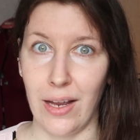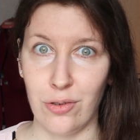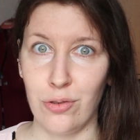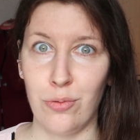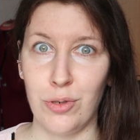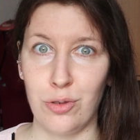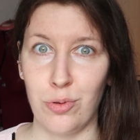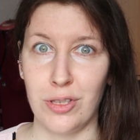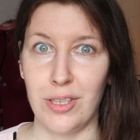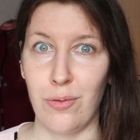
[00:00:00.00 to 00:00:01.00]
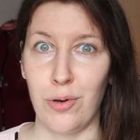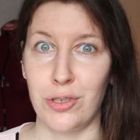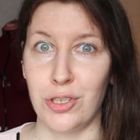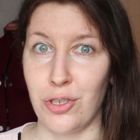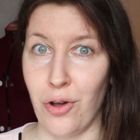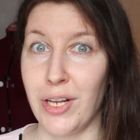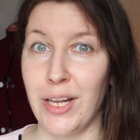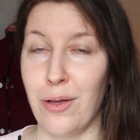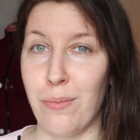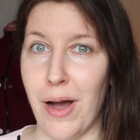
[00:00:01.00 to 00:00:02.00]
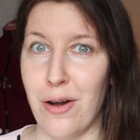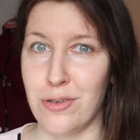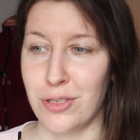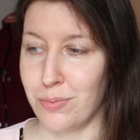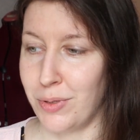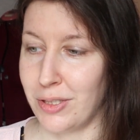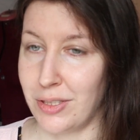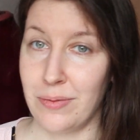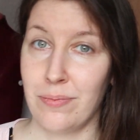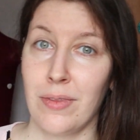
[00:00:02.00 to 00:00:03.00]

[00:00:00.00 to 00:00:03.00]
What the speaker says: I don't know which one they were talking about, but